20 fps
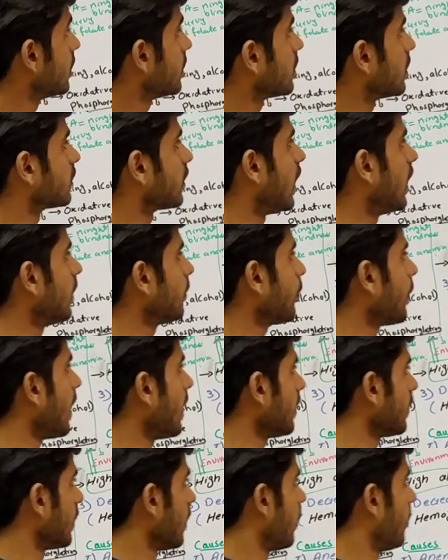The third
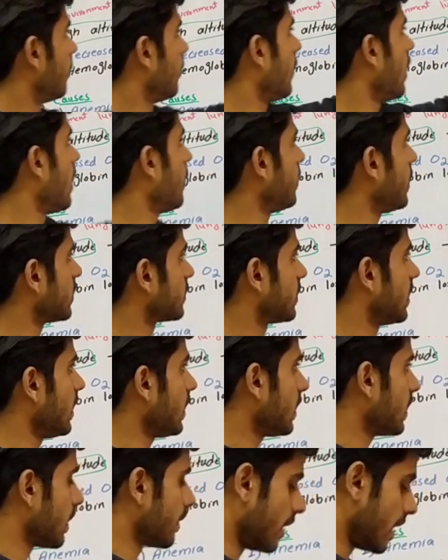point may be the
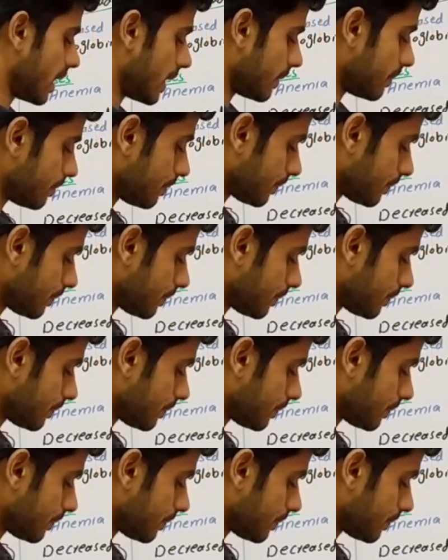thick curve.